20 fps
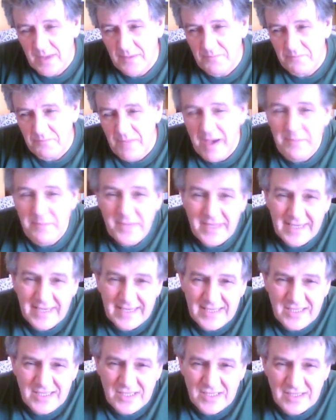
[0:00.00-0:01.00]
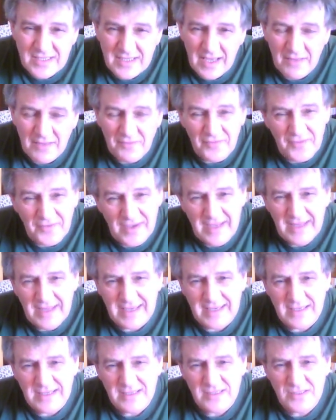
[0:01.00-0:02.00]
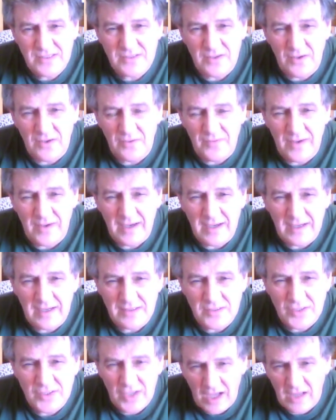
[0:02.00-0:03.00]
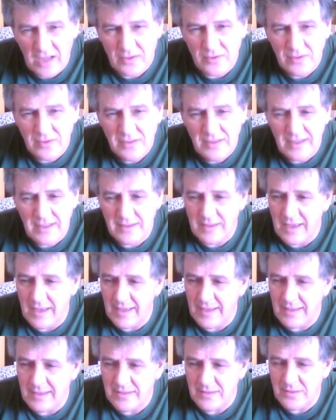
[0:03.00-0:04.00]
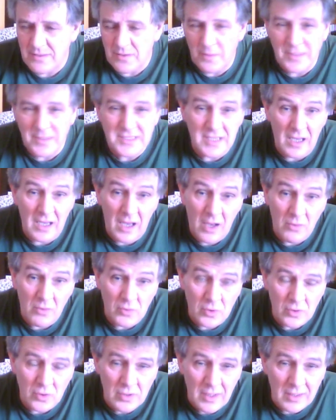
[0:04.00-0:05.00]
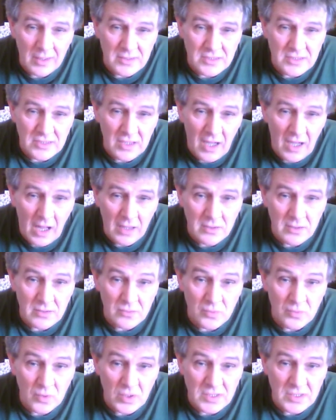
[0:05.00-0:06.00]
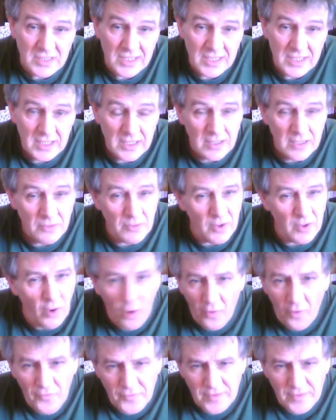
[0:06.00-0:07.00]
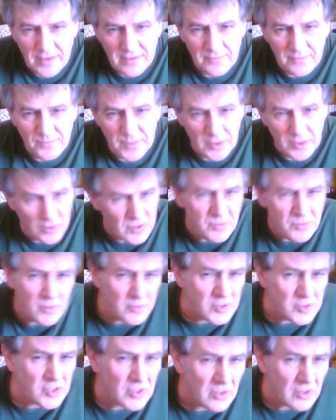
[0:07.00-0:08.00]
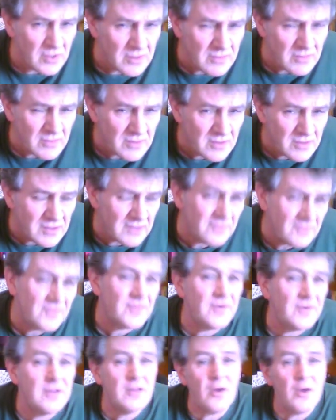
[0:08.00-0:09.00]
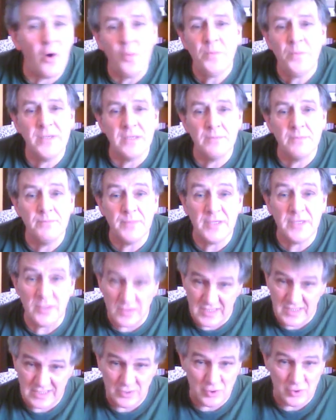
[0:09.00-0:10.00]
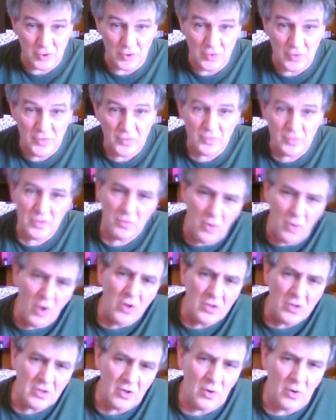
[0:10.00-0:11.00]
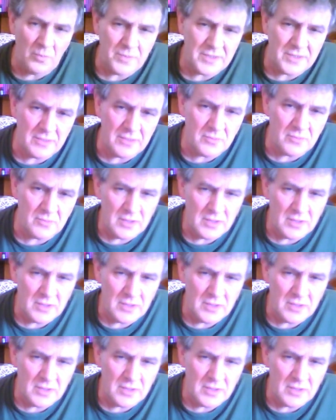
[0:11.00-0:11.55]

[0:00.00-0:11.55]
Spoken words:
memories and feelings of our childhood, and no matter how good our childhood was, we often, because we were children, didn't feel competent, because in truth we weren't competent.